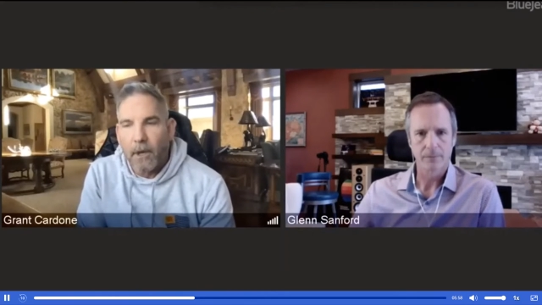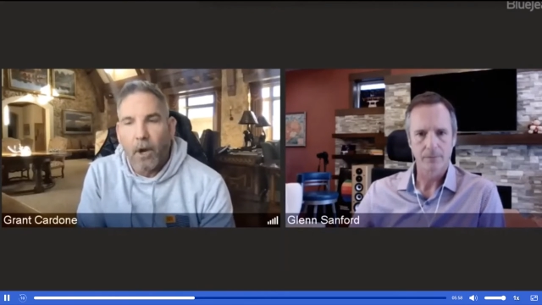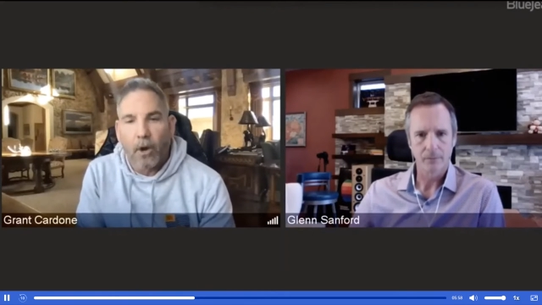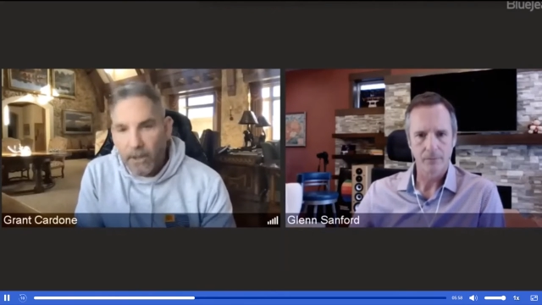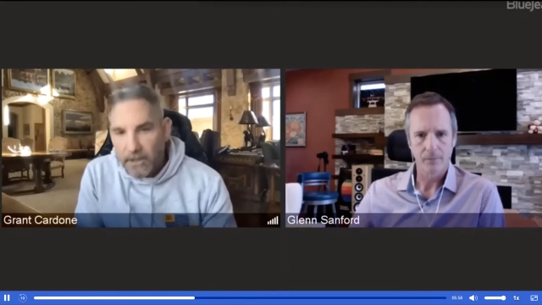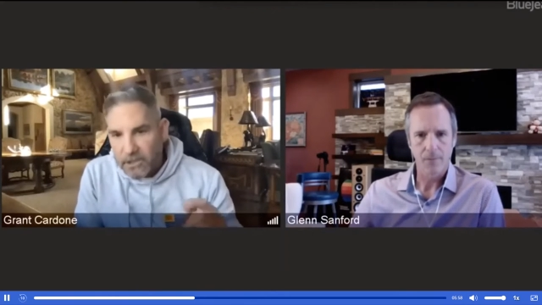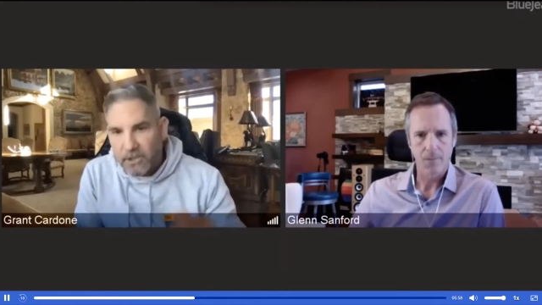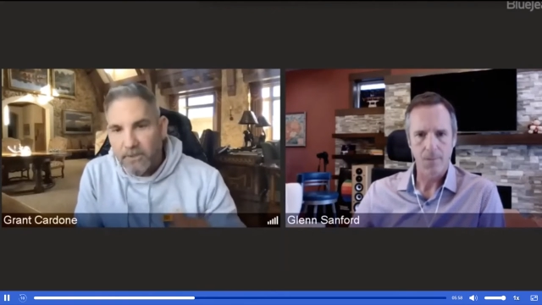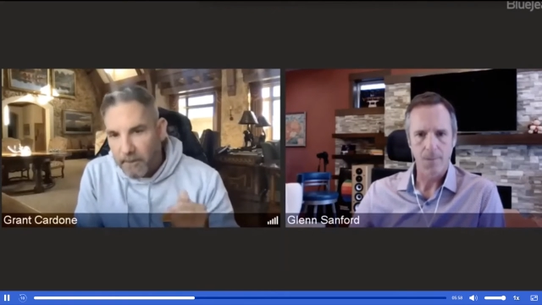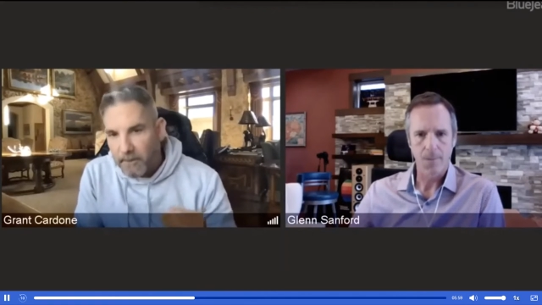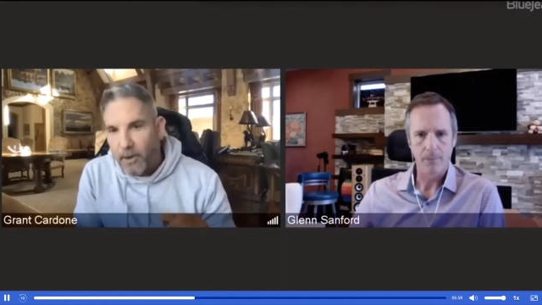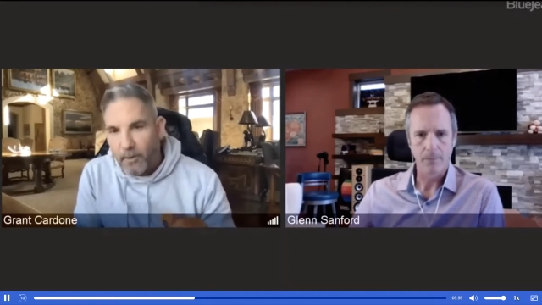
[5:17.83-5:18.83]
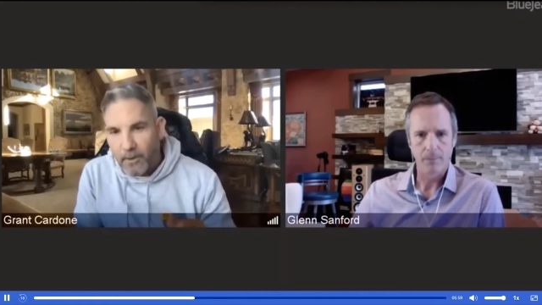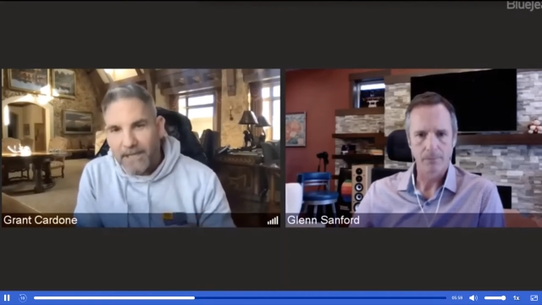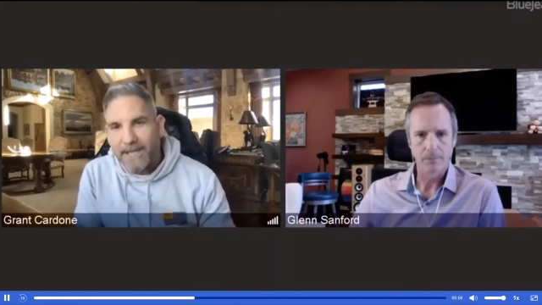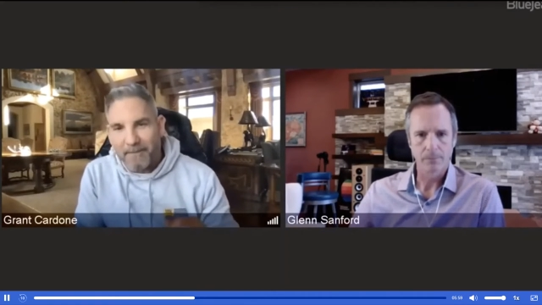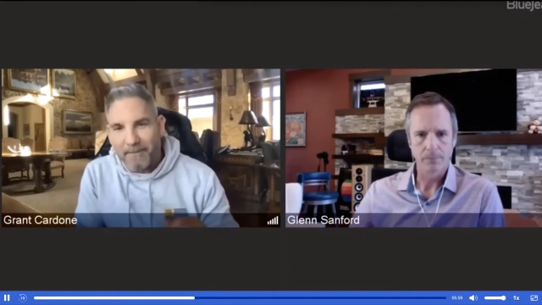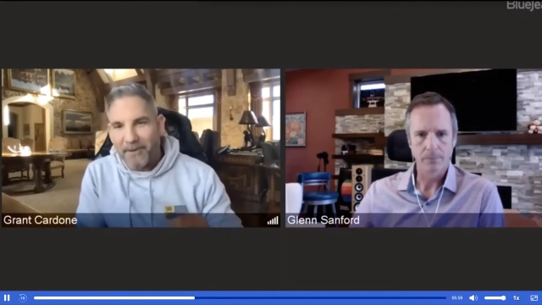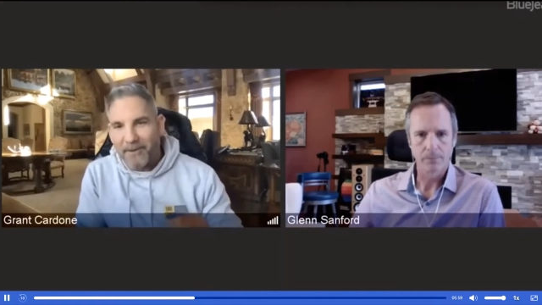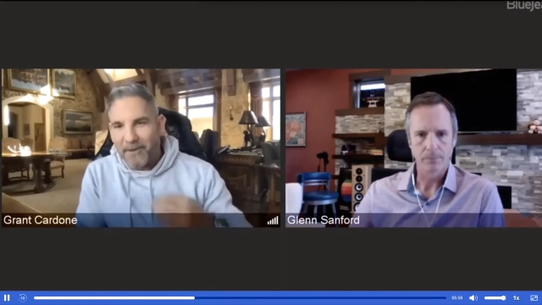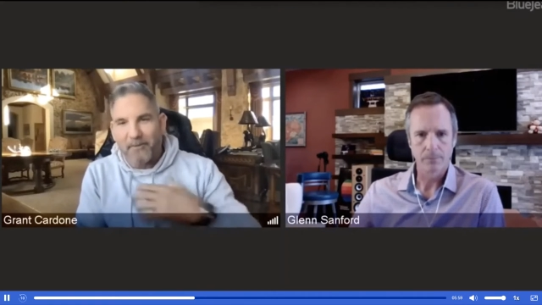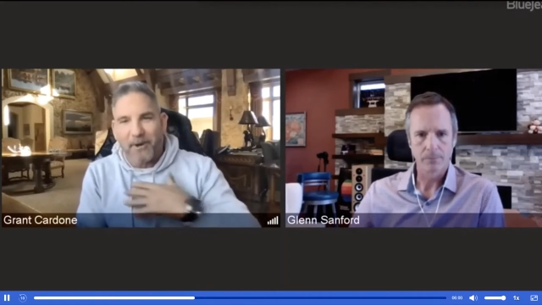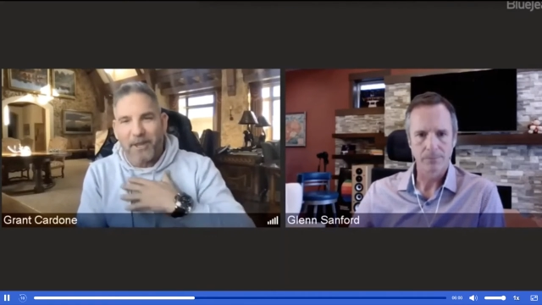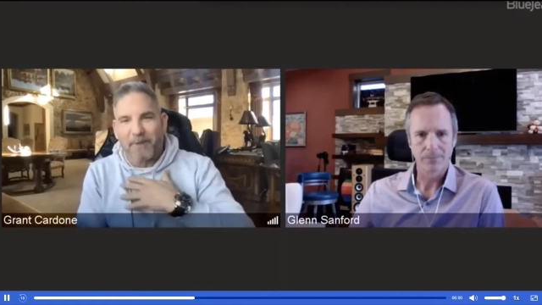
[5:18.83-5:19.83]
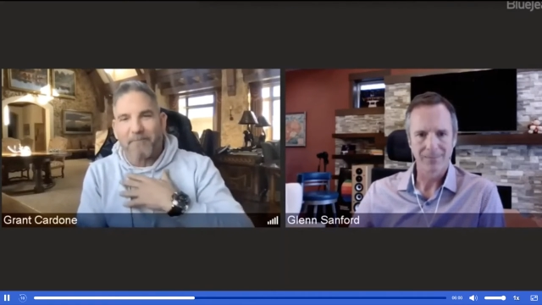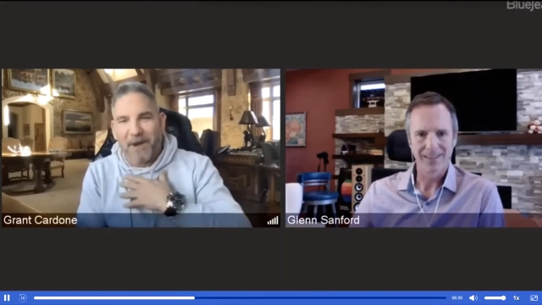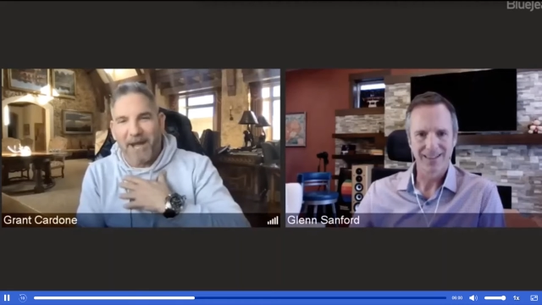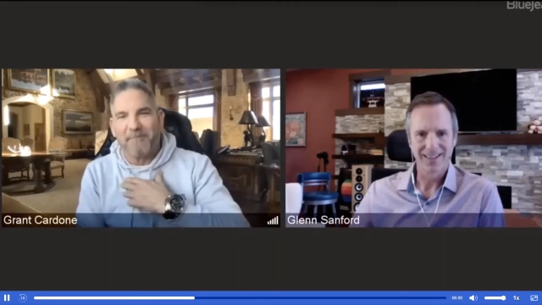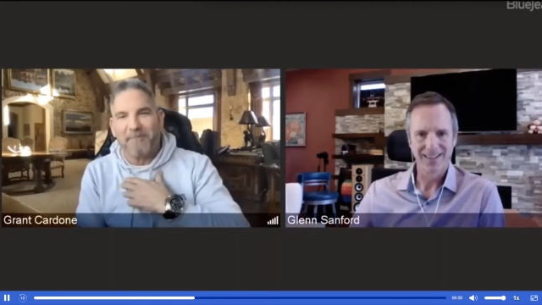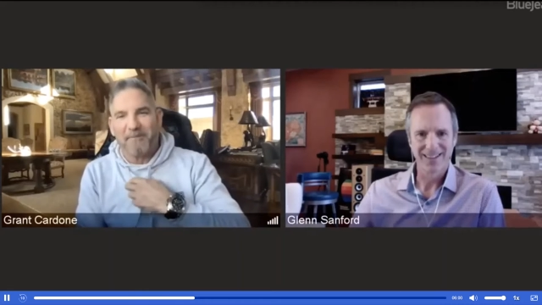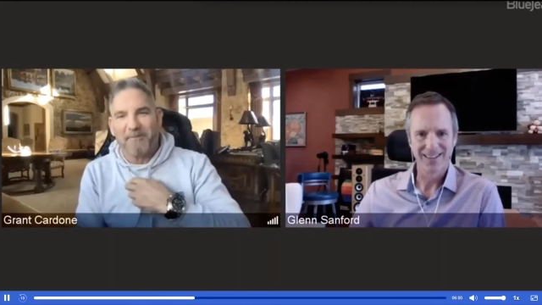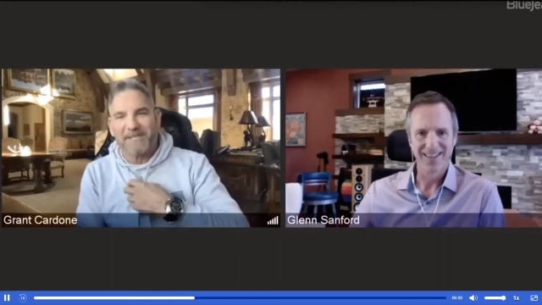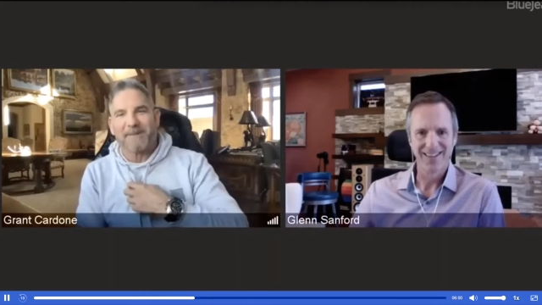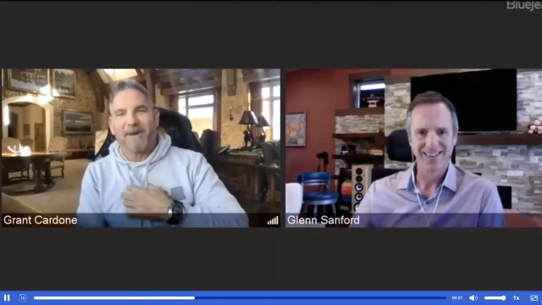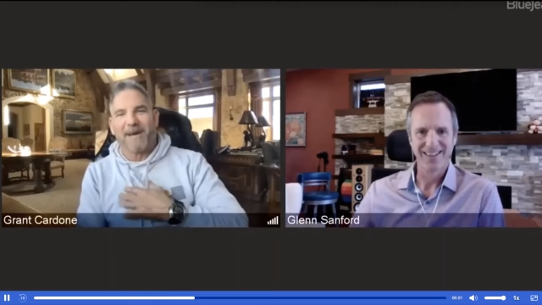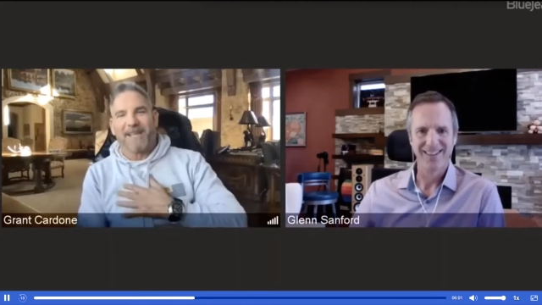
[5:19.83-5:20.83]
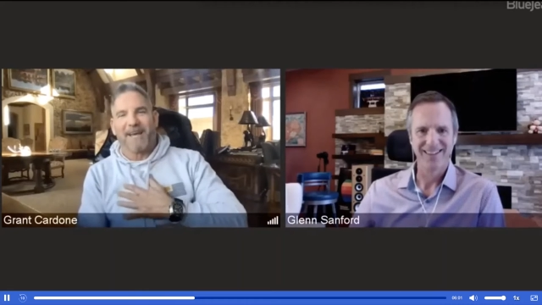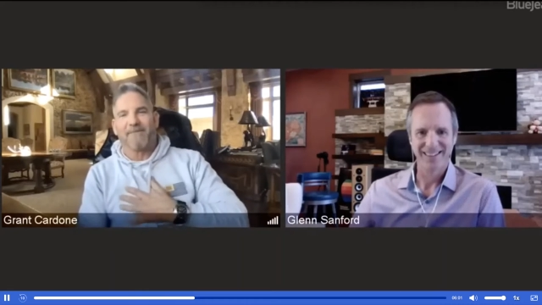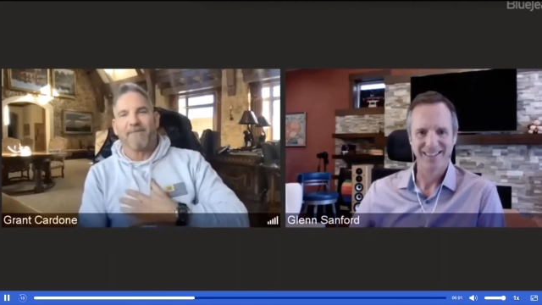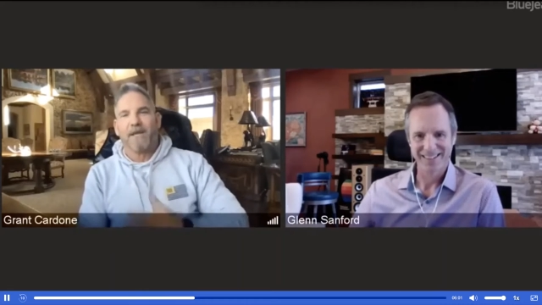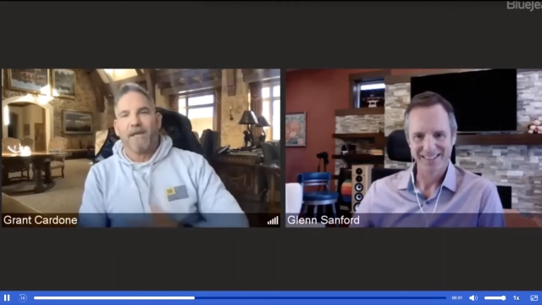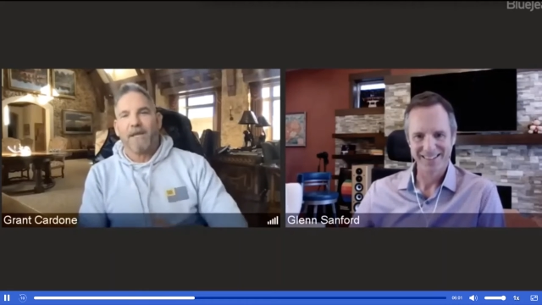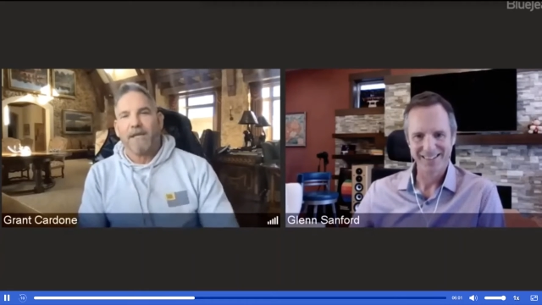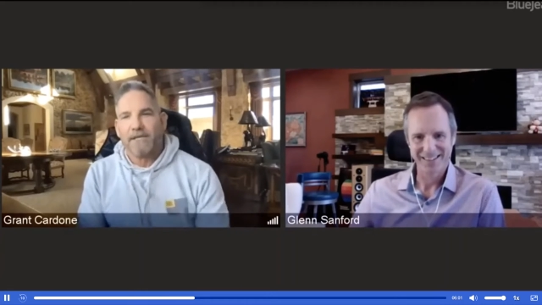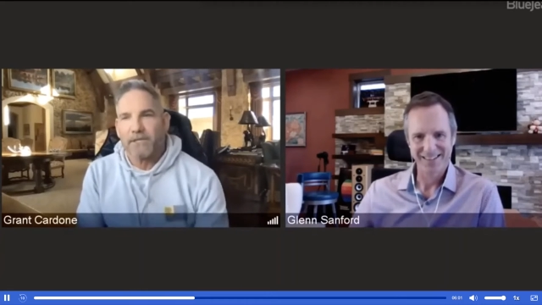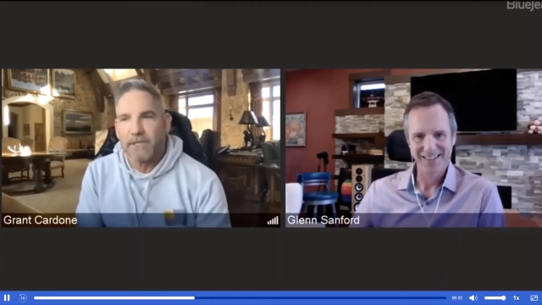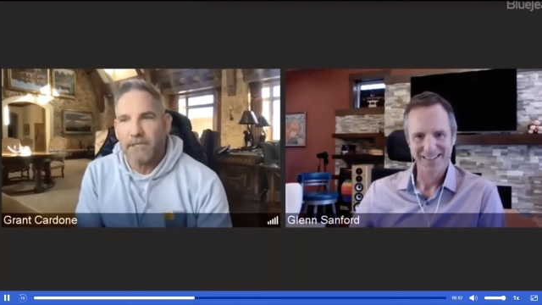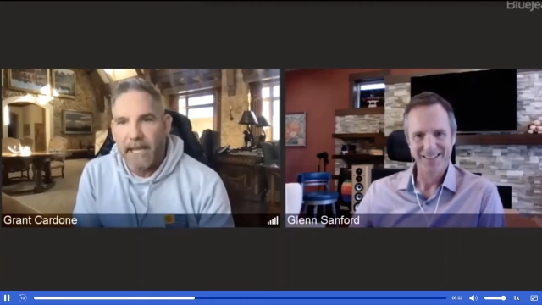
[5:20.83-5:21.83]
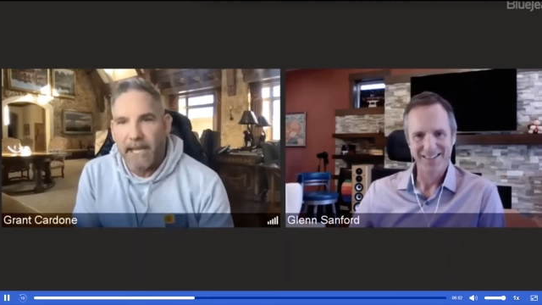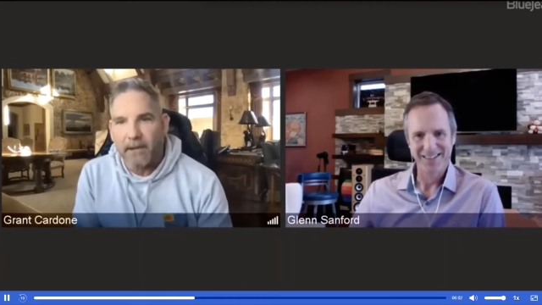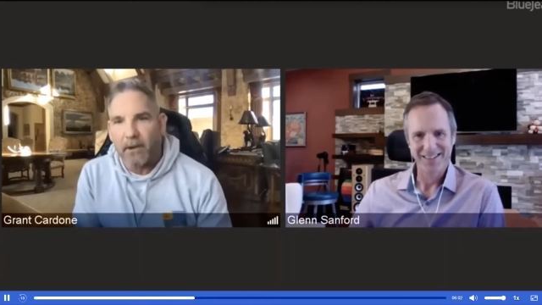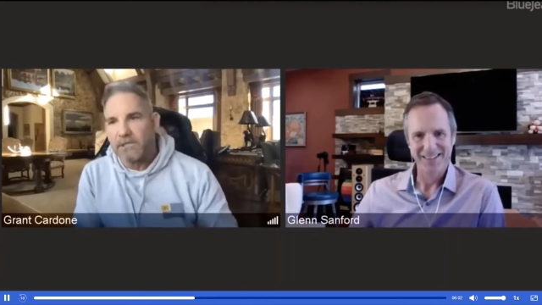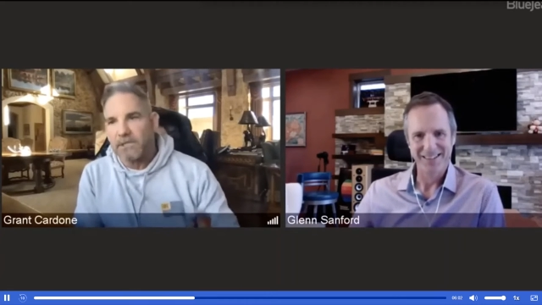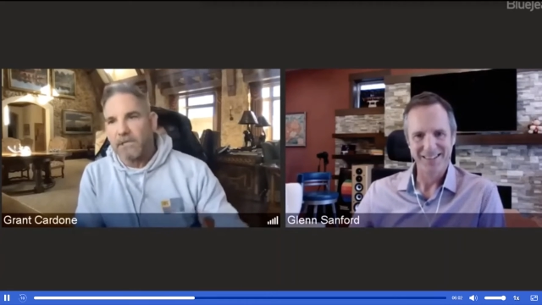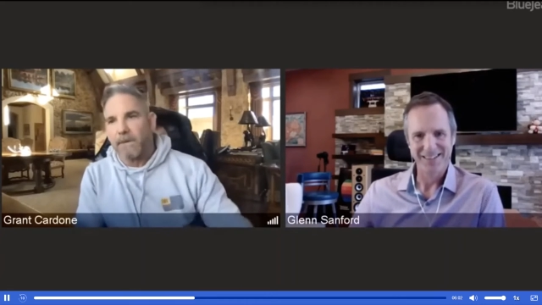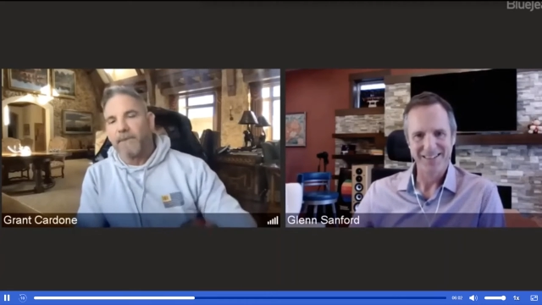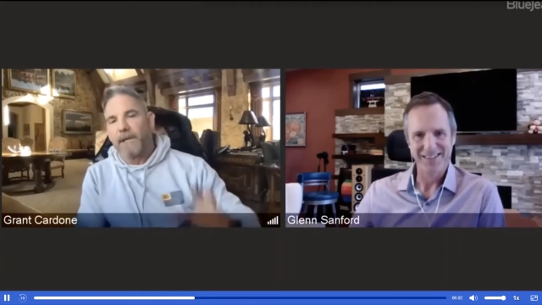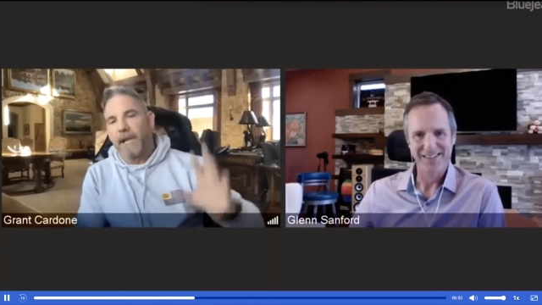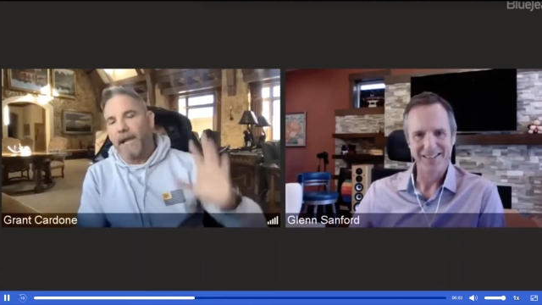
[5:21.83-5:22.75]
Speaker 1: on Super Bowl weekend. By the way, one of the proud moments of my life is to take on something.